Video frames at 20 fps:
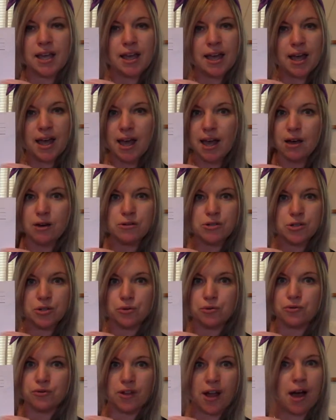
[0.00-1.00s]
how do
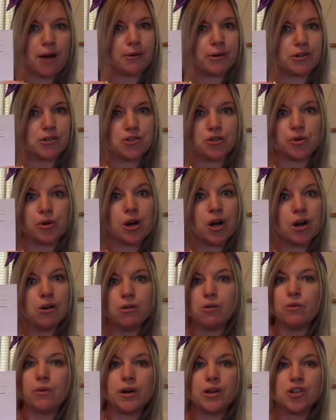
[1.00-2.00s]
flowers grow?
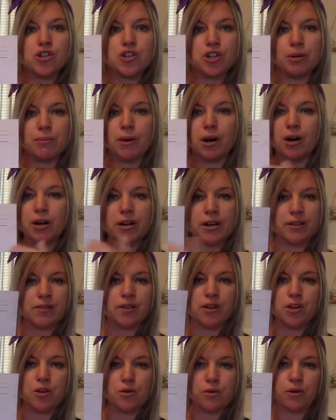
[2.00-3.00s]
Question mark. And
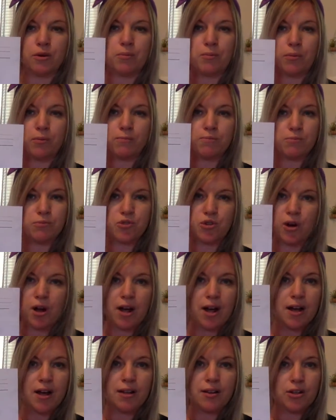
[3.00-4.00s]
then you could
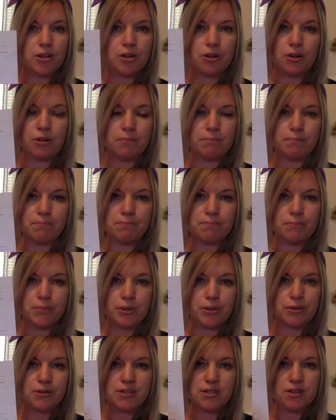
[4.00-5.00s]
draw a little
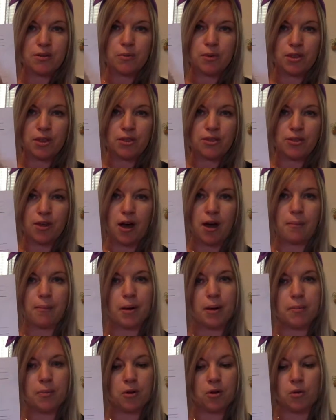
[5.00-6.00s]
person with a thought
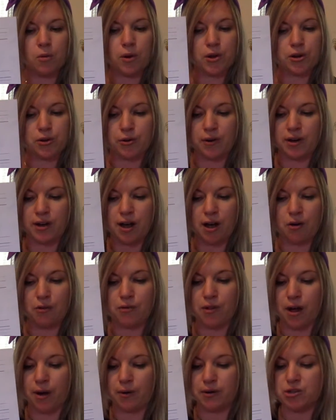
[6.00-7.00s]
bubble wondering how
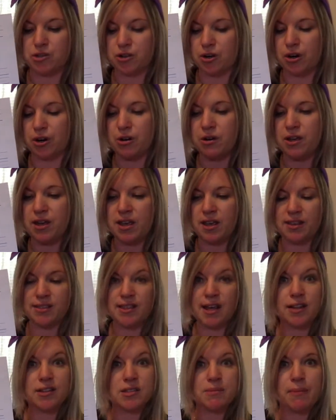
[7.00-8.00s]
flowers grow.
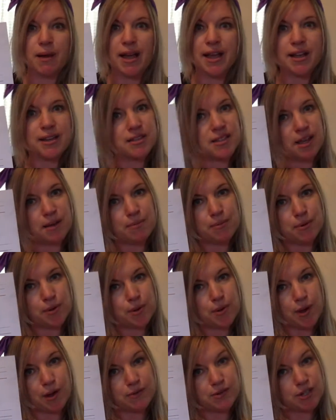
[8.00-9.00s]
That's my example.
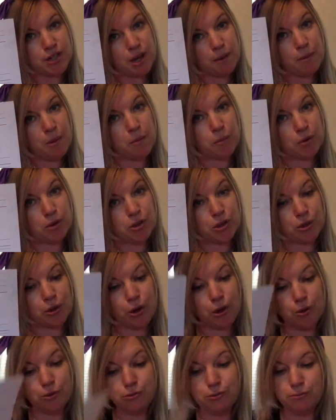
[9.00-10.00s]
You have to come up with your
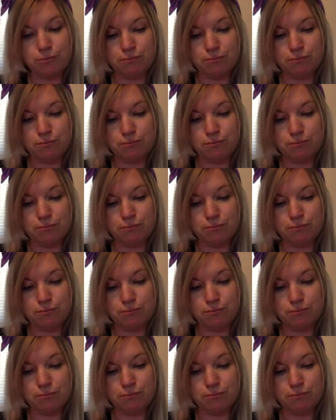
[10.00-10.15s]
own.